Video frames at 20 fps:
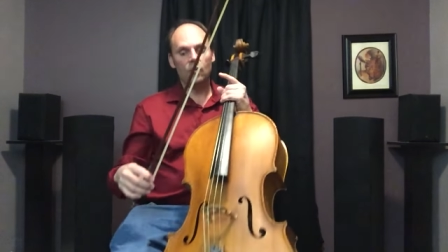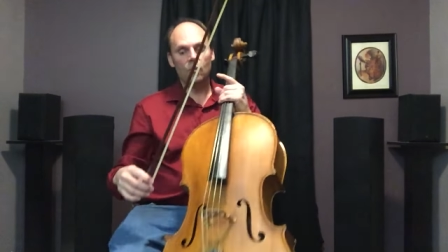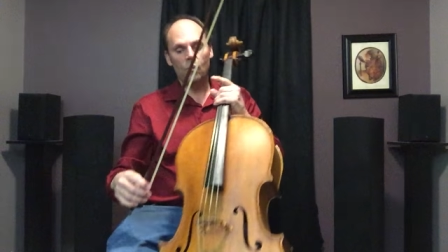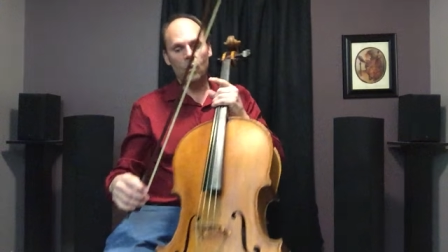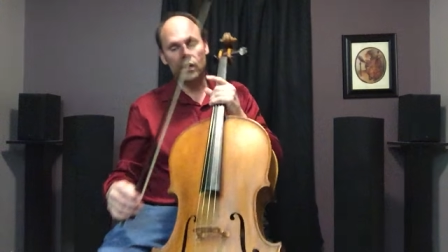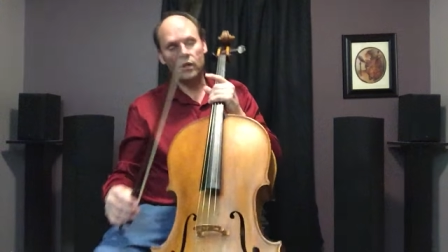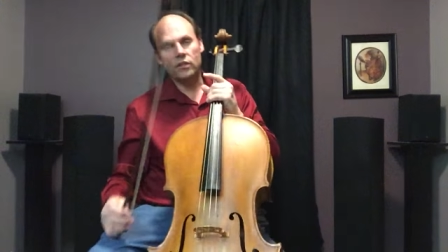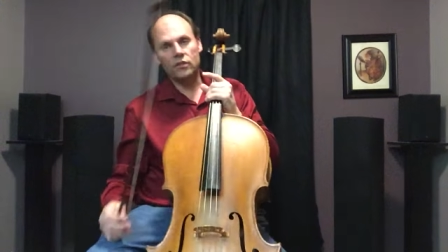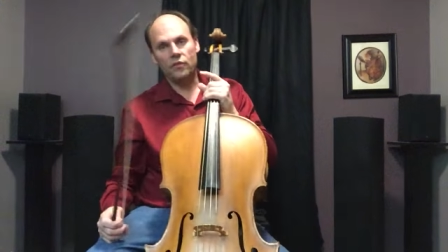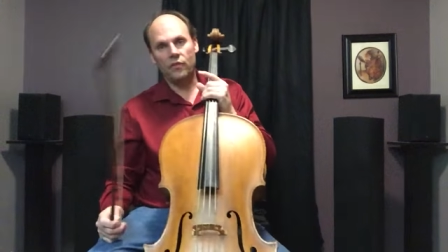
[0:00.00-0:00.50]

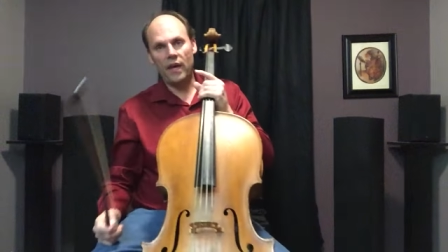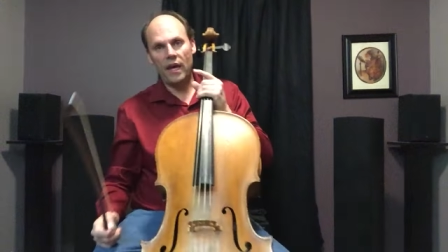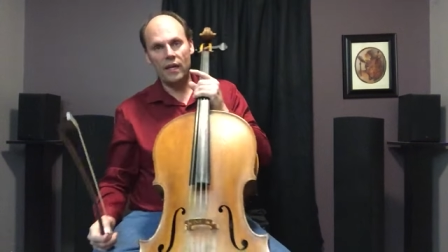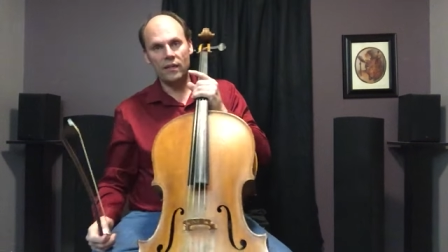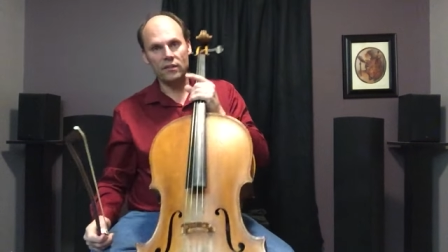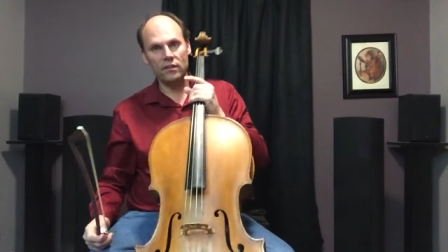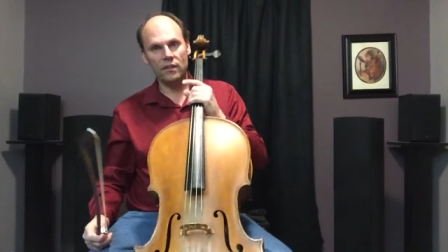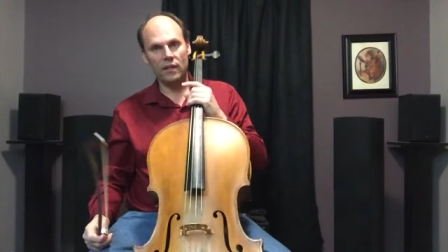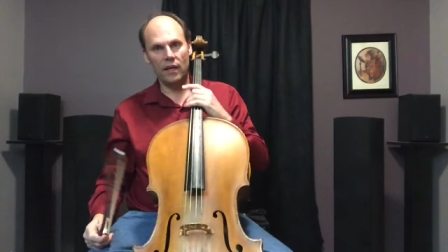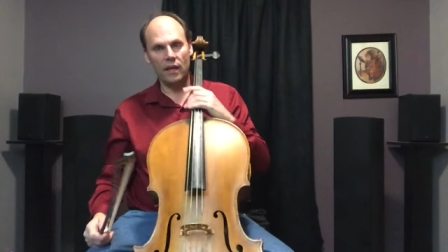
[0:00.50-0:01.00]
One is
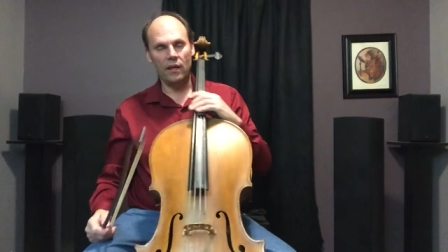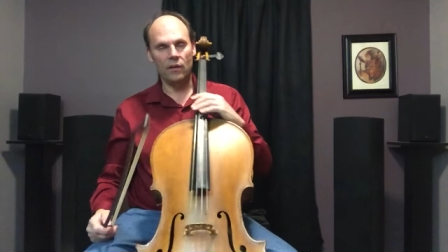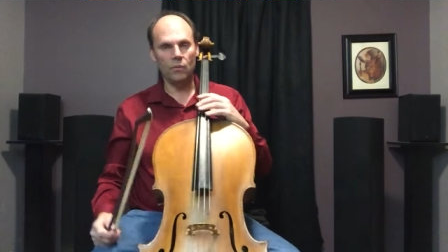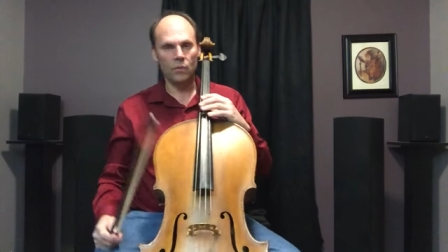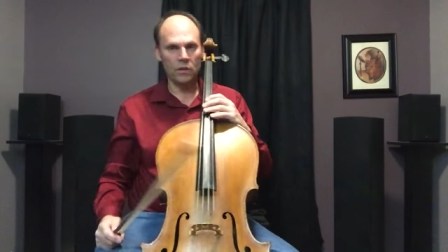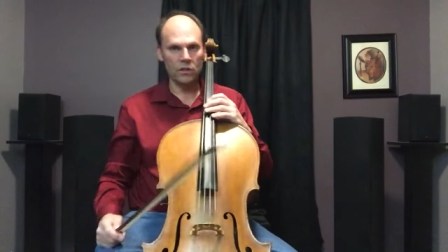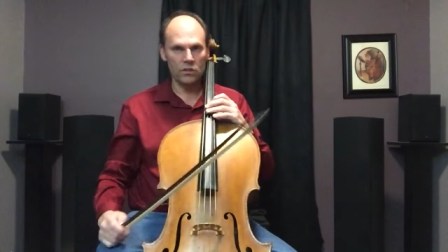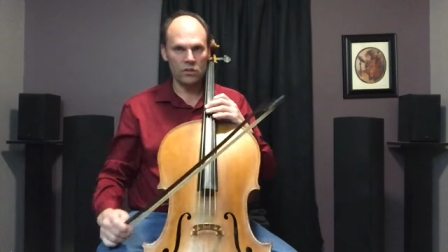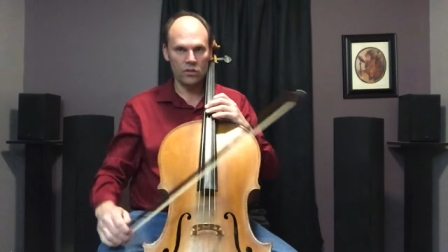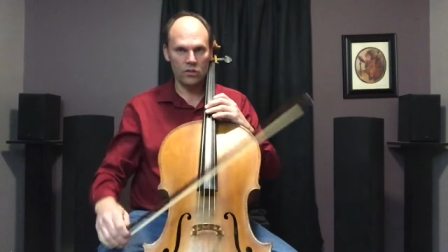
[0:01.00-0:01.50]
fast and
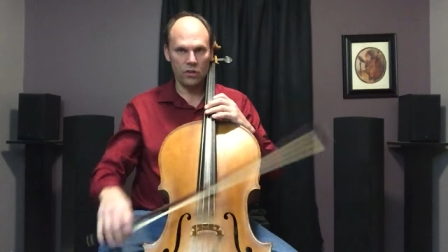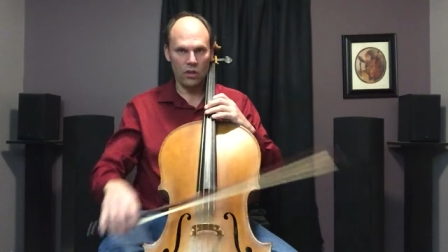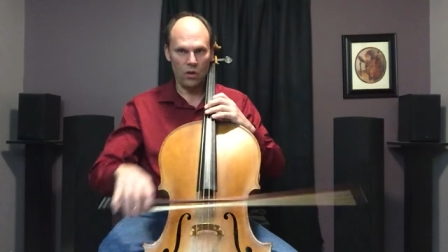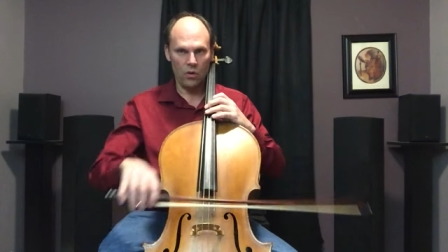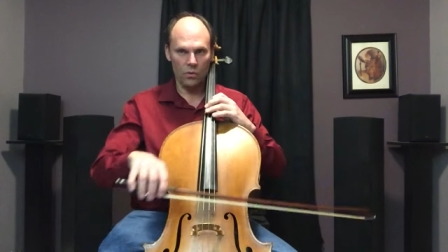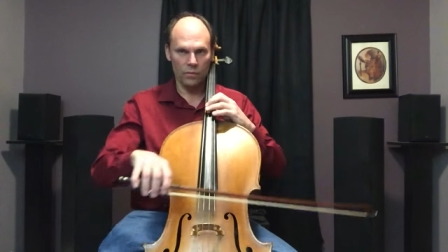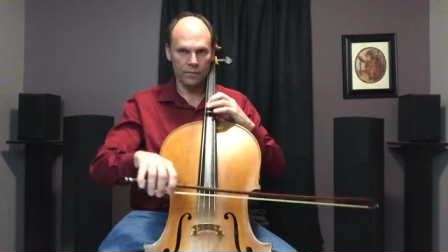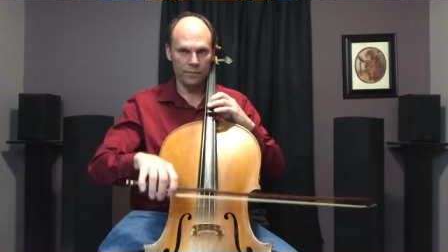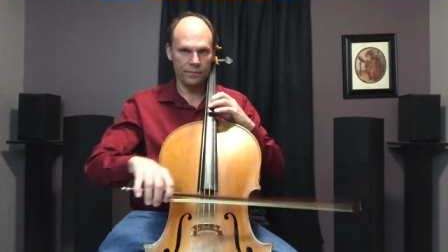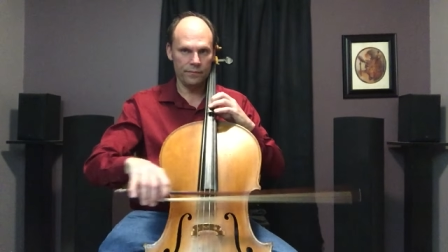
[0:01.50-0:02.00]
one is
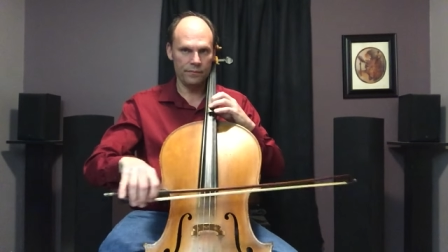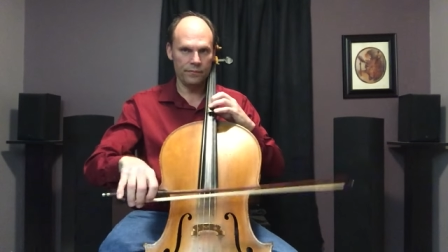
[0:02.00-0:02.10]
slow.